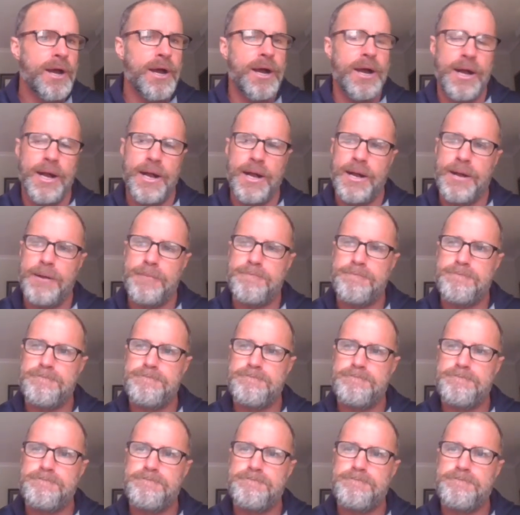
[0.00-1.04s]

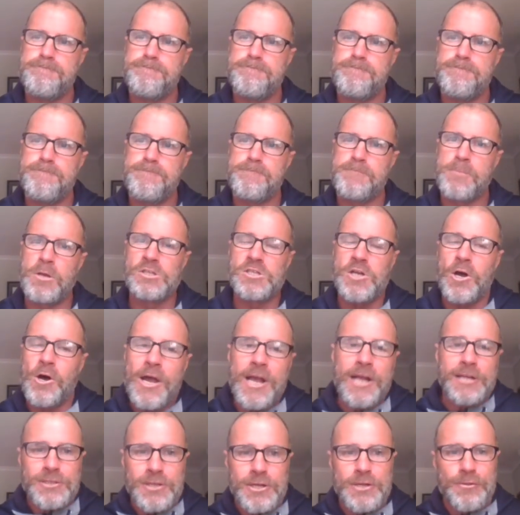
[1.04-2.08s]
Because
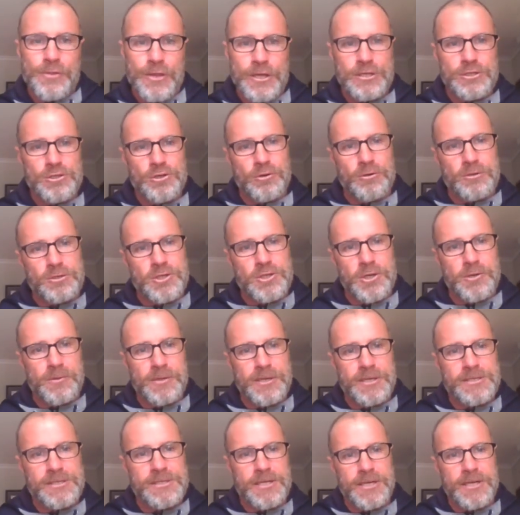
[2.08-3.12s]
I actually think George
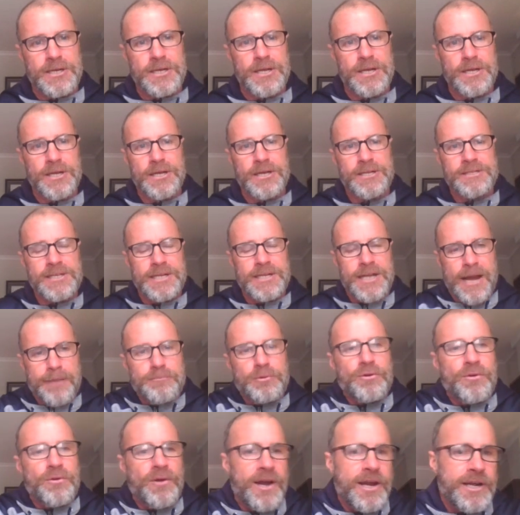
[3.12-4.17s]
Hewitt is an
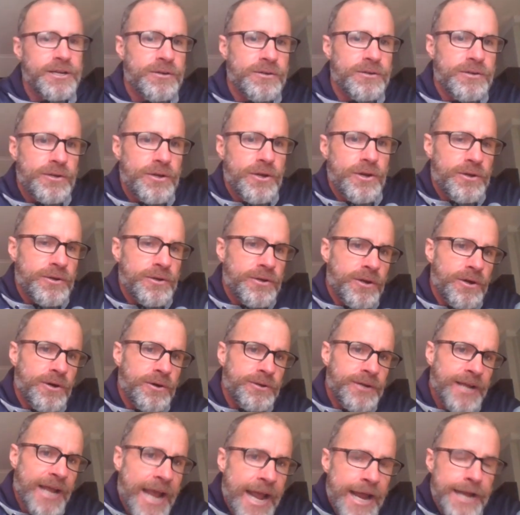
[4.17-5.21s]
upgrade
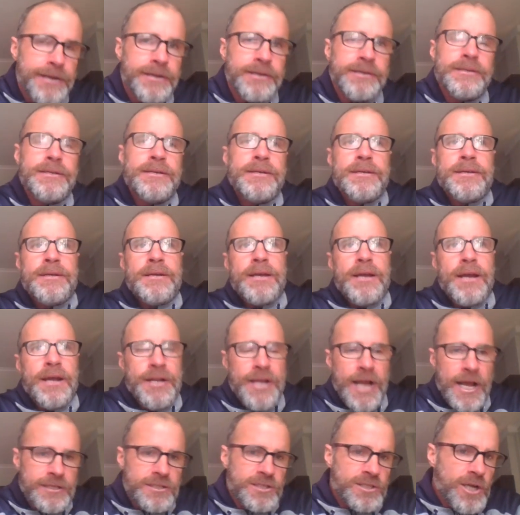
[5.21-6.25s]
on Ed.
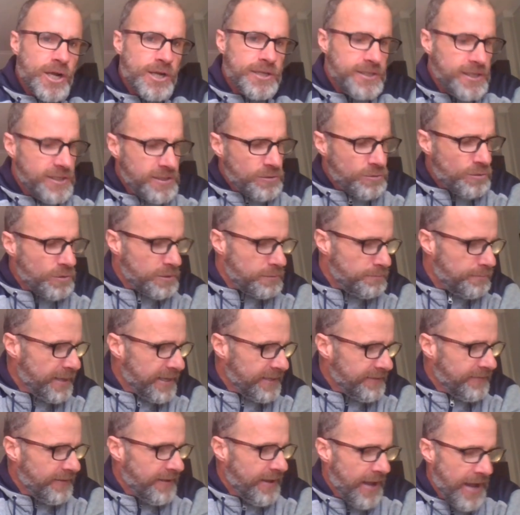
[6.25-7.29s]
And that's no
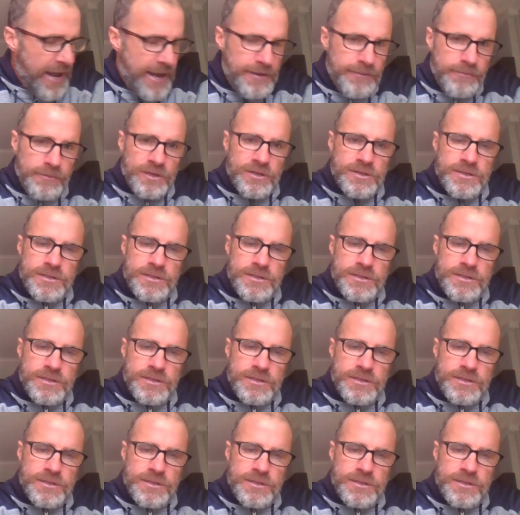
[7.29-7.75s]
disrespect to Ed,